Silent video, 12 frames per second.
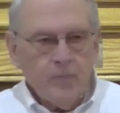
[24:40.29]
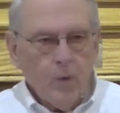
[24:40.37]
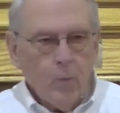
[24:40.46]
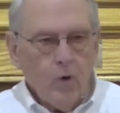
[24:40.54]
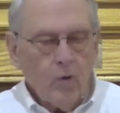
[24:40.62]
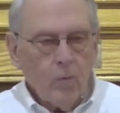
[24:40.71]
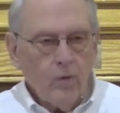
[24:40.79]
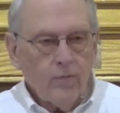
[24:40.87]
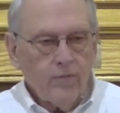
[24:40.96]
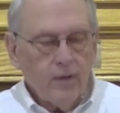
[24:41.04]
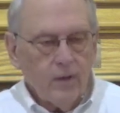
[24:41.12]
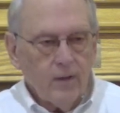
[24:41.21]
work with
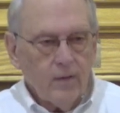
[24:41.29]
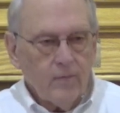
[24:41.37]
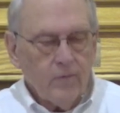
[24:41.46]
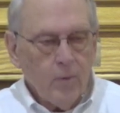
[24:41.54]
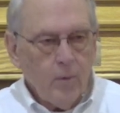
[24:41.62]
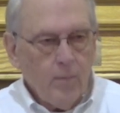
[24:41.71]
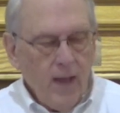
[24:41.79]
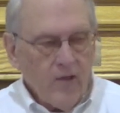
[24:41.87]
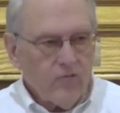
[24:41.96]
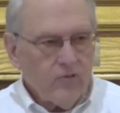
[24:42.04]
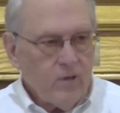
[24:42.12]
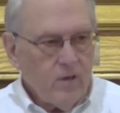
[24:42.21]
uh, former
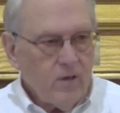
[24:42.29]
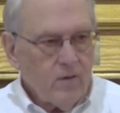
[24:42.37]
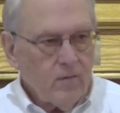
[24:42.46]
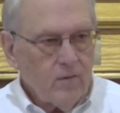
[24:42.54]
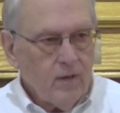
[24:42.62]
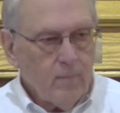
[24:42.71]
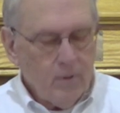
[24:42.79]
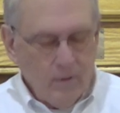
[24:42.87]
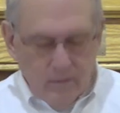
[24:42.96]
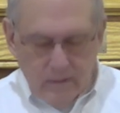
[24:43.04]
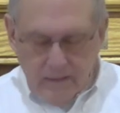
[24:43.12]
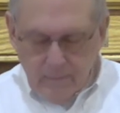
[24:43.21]
pastor here, Greg, Brother
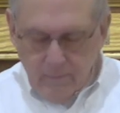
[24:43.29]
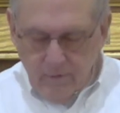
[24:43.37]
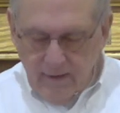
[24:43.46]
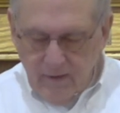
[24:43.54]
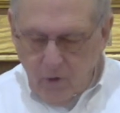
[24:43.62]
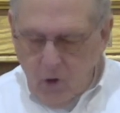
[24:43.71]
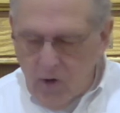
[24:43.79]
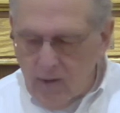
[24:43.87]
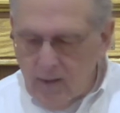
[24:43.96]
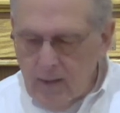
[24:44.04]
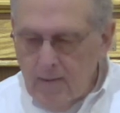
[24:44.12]
Greg Clark,